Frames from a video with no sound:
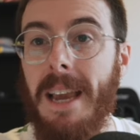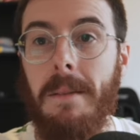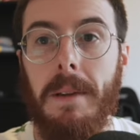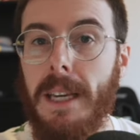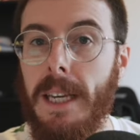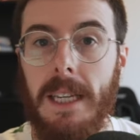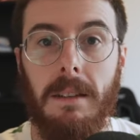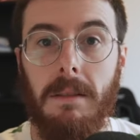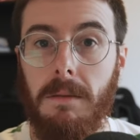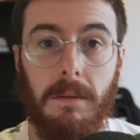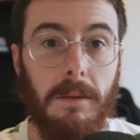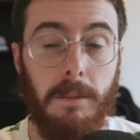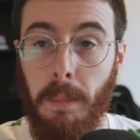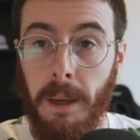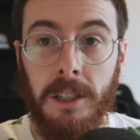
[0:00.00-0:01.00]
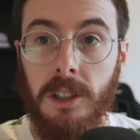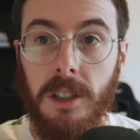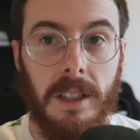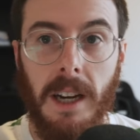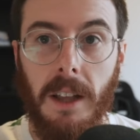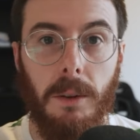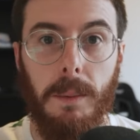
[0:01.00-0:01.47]
maybe he
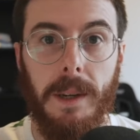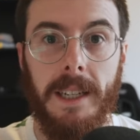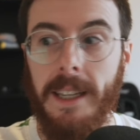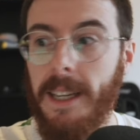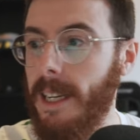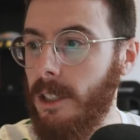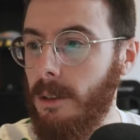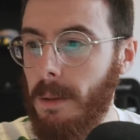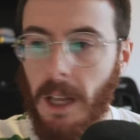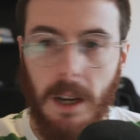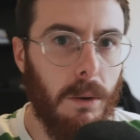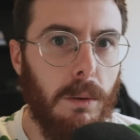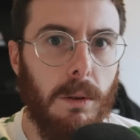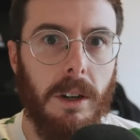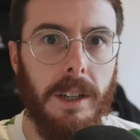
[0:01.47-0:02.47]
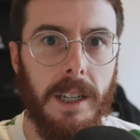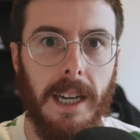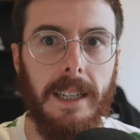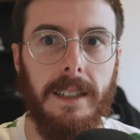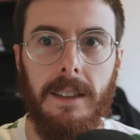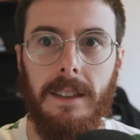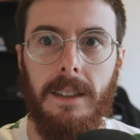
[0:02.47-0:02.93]
pinches another win here, you'd be like, oh,
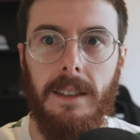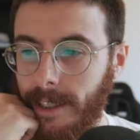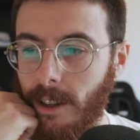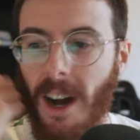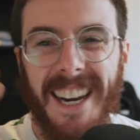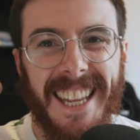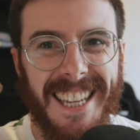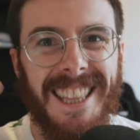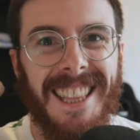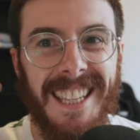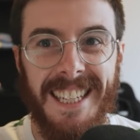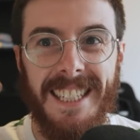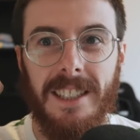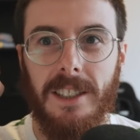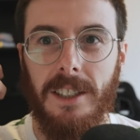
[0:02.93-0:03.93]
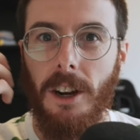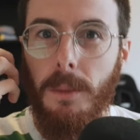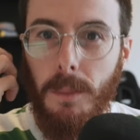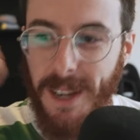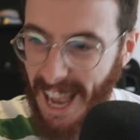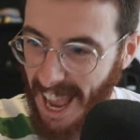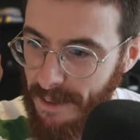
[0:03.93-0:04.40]
okay, he's kind of in this. You
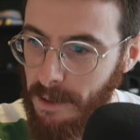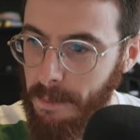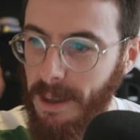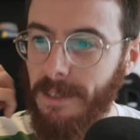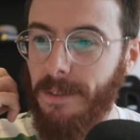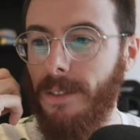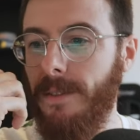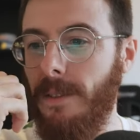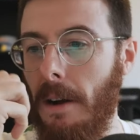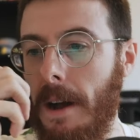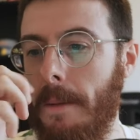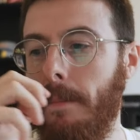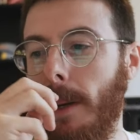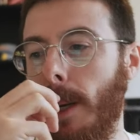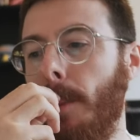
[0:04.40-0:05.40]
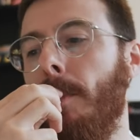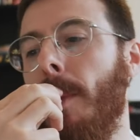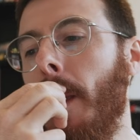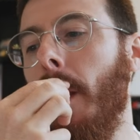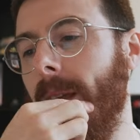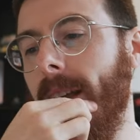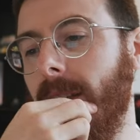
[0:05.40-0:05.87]
know, we have a bit of a fight, but
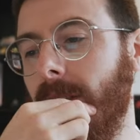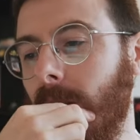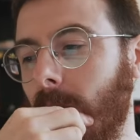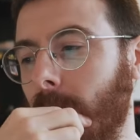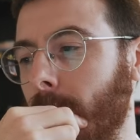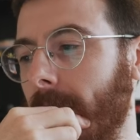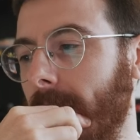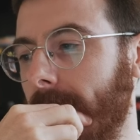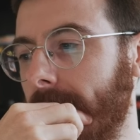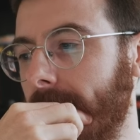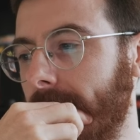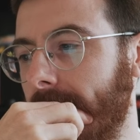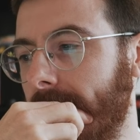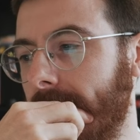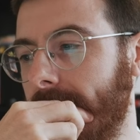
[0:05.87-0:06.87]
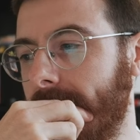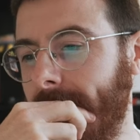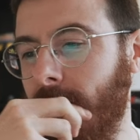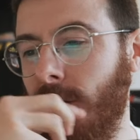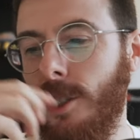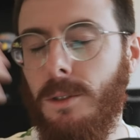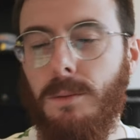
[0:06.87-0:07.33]
yeah, it's just meant that
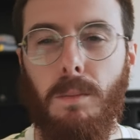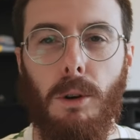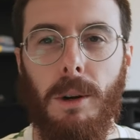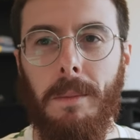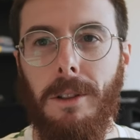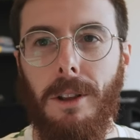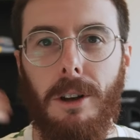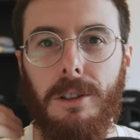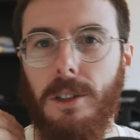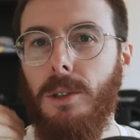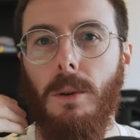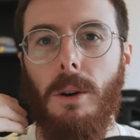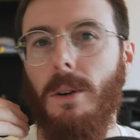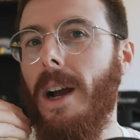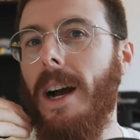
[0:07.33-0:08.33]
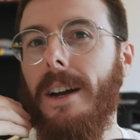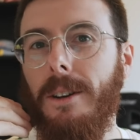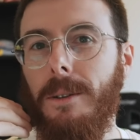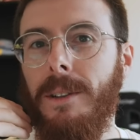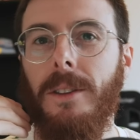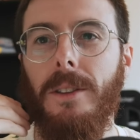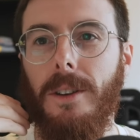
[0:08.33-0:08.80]
it's just brought him closer to
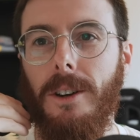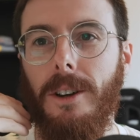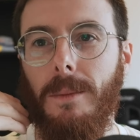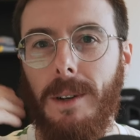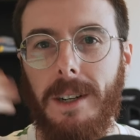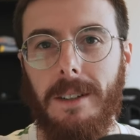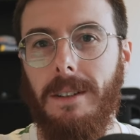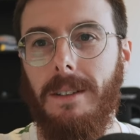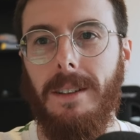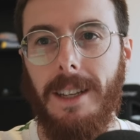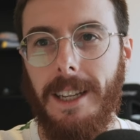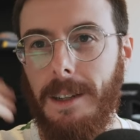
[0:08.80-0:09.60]
Olgado in third when it